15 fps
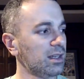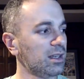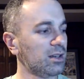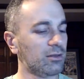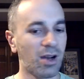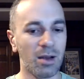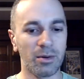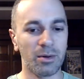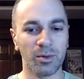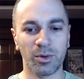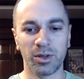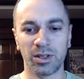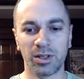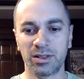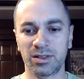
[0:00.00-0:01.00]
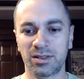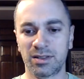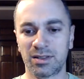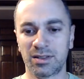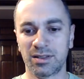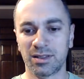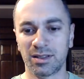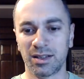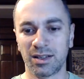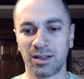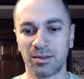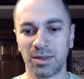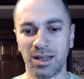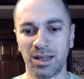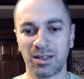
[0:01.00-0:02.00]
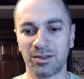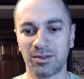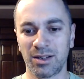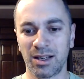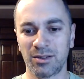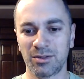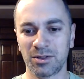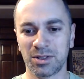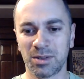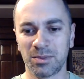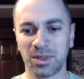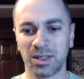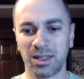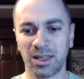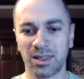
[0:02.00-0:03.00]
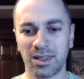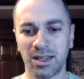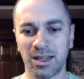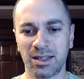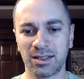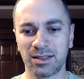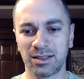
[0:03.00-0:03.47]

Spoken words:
Robert Woods end around or something like that,